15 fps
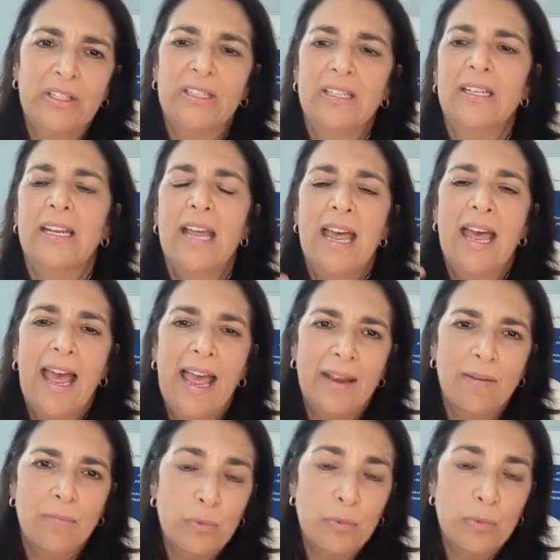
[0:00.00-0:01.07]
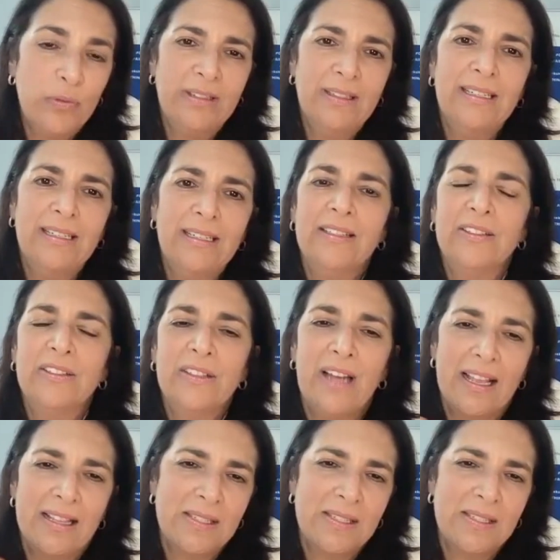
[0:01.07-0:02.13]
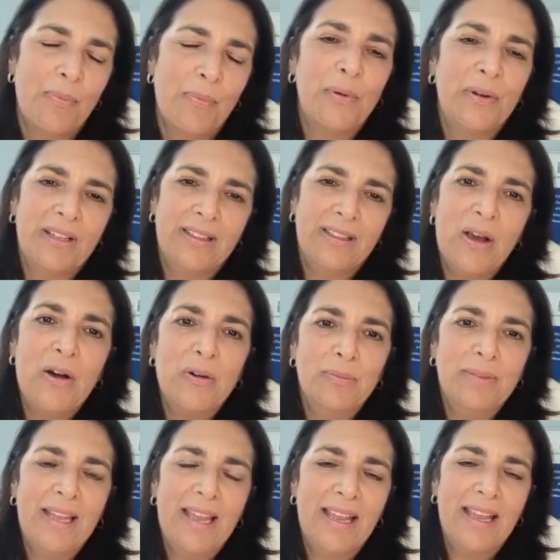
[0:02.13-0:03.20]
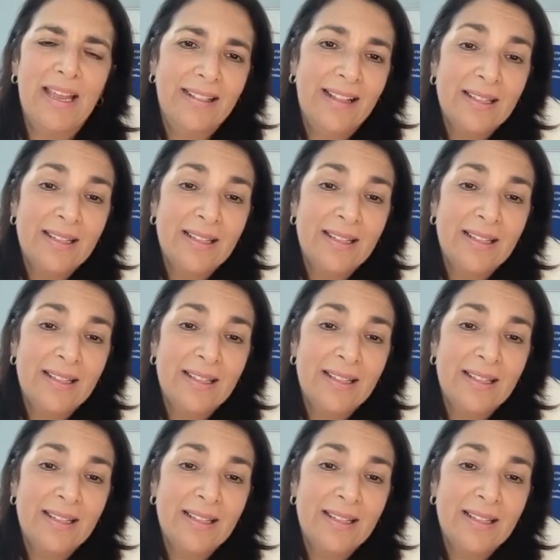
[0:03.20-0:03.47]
good and moving the needle and supporting the homeland.